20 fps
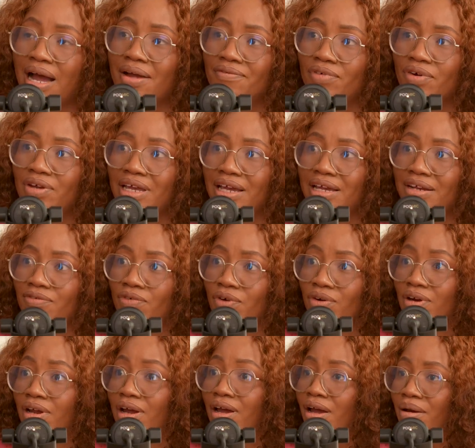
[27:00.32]
advocate for
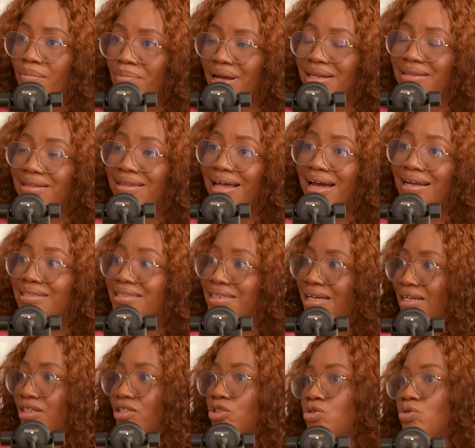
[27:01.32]
it, but that
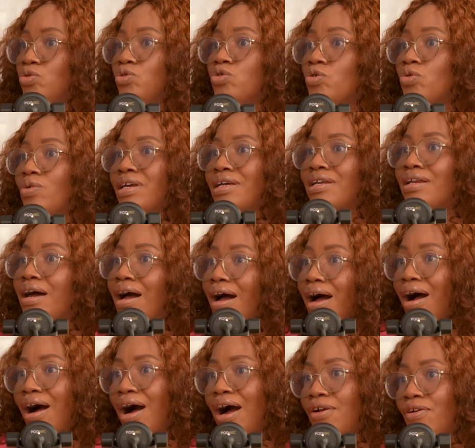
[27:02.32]
takes you doing it
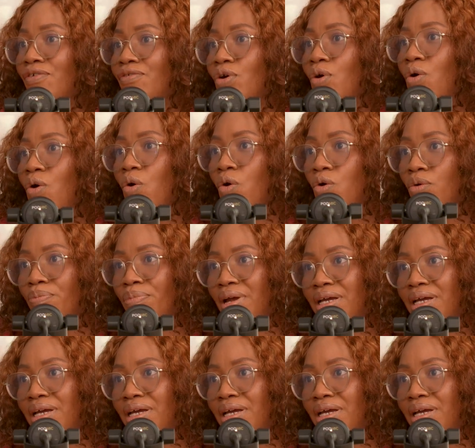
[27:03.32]
out of your own